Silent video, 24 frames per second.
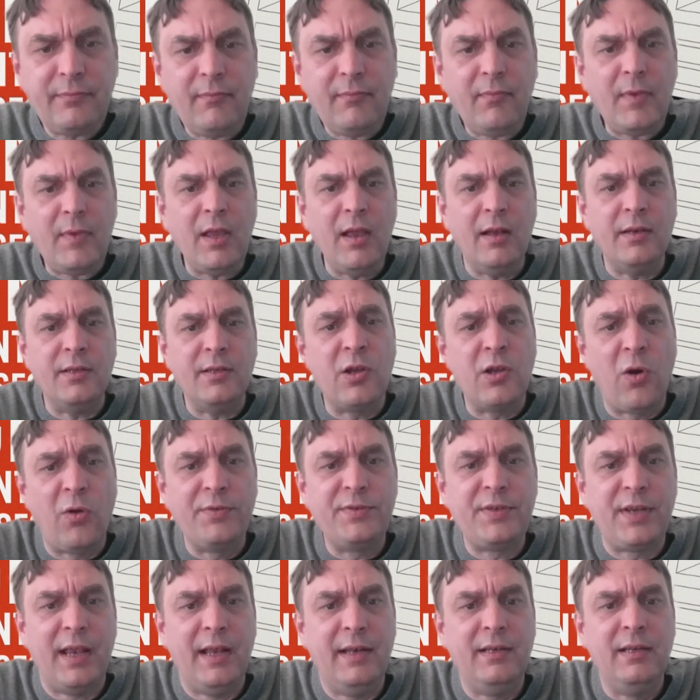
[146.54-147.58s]
and
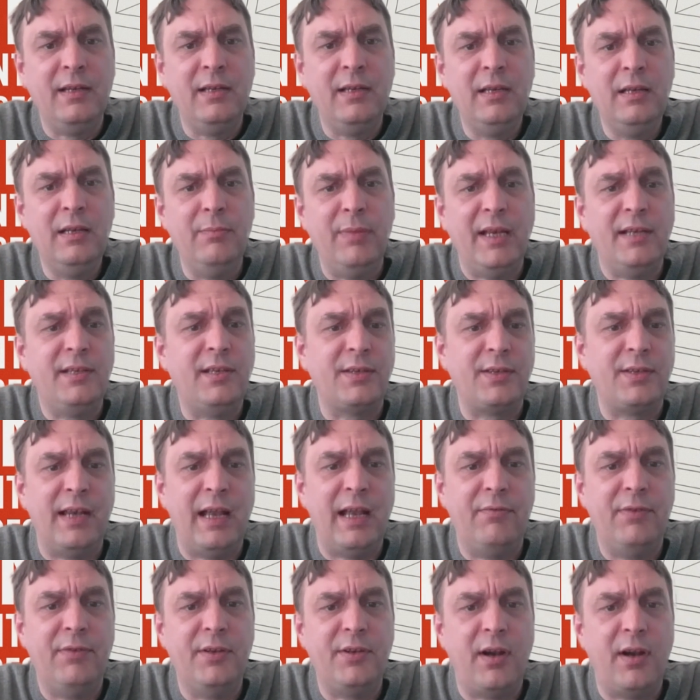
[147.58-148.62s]
content, but it doesn't
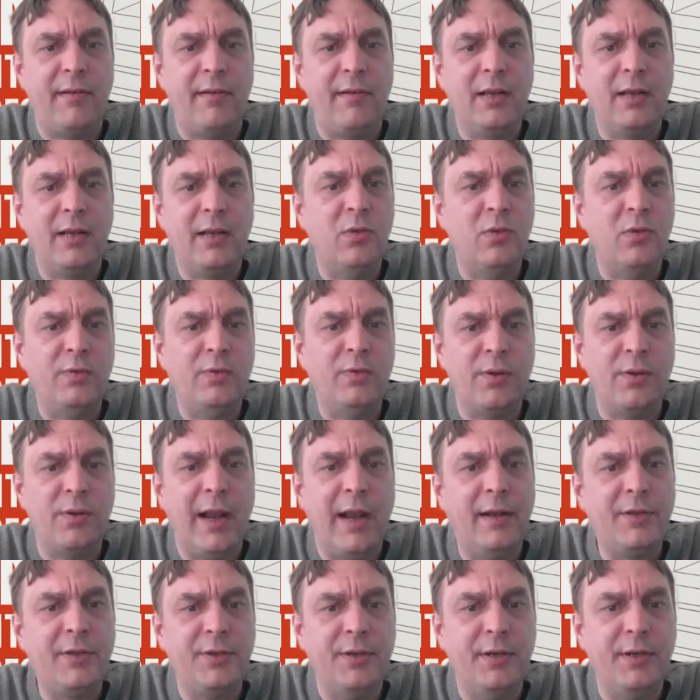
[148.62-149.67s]
have the direct calls to
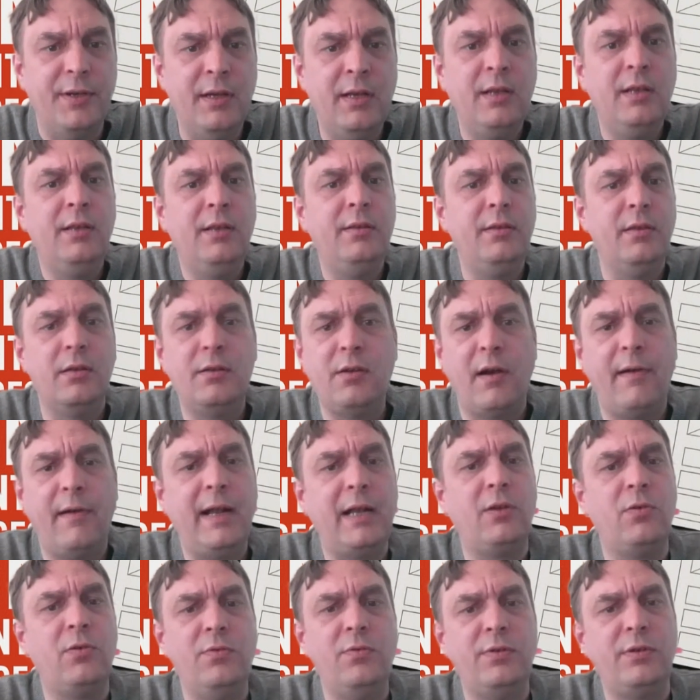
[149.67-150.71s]
action. The direct
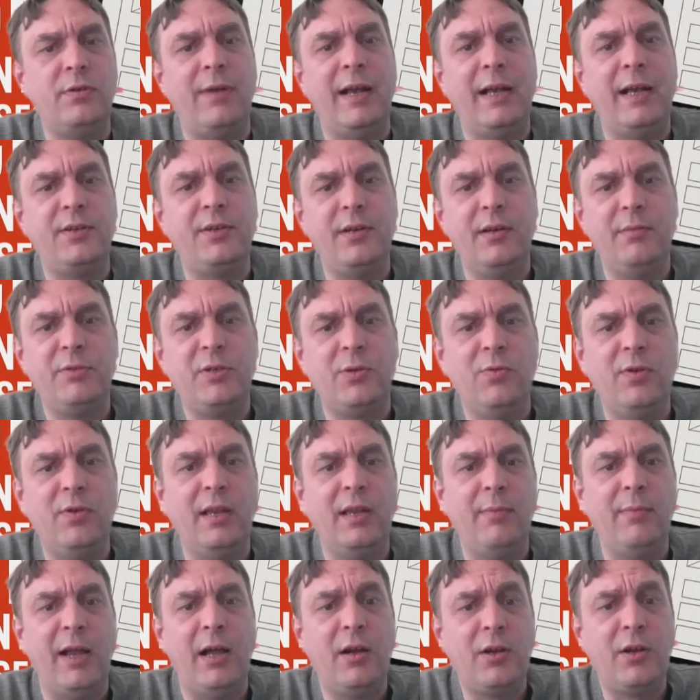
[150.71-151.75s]
calls to action I'm talking
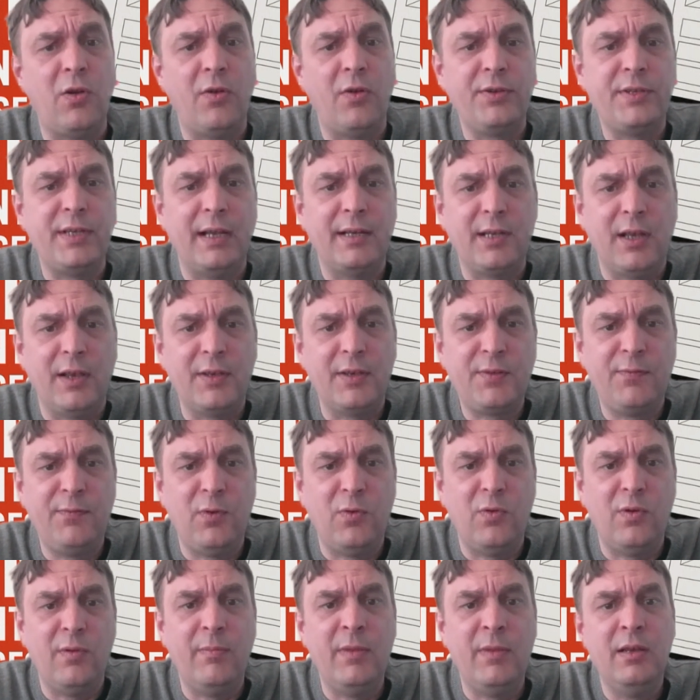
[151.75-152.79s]
about: the contact us
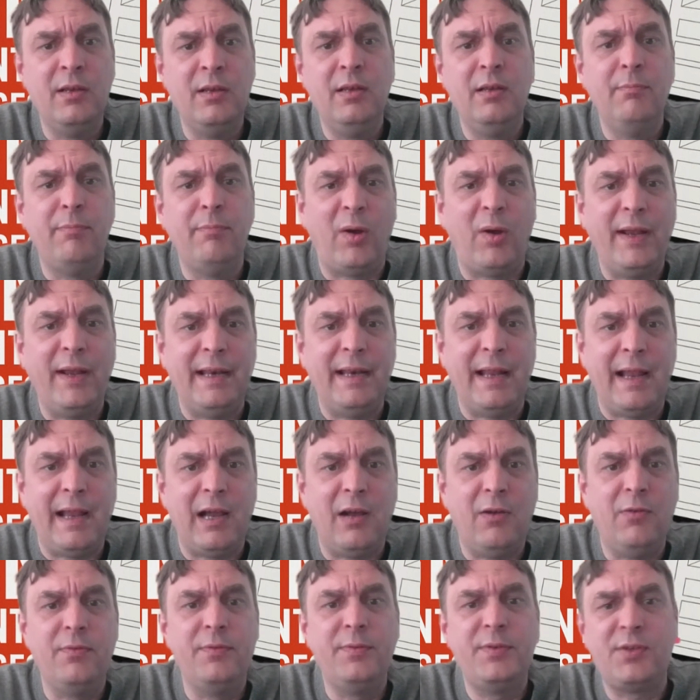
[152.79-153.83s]
form, buy
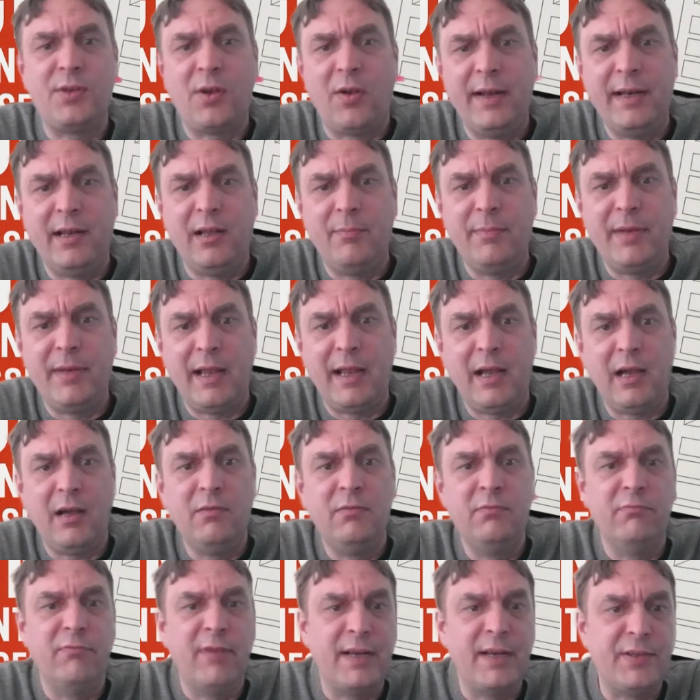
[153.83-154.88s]
now, sign up now,
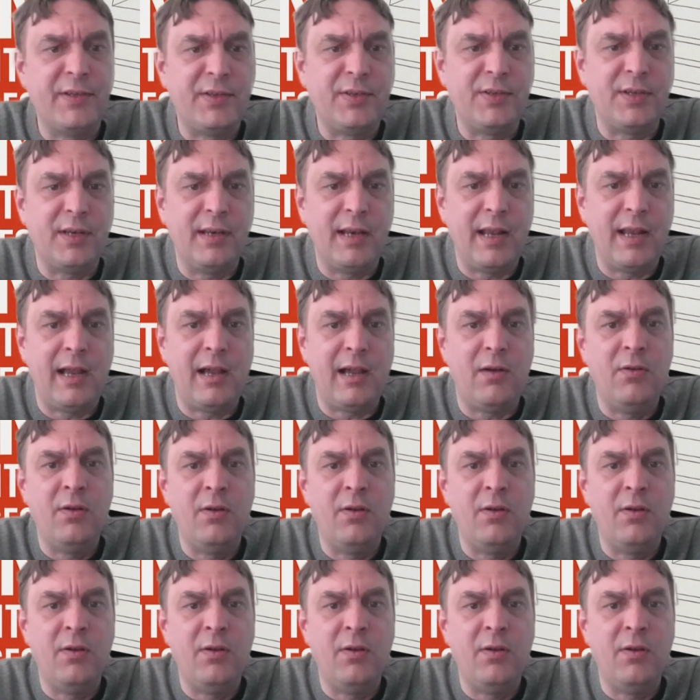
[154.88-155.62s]
register now,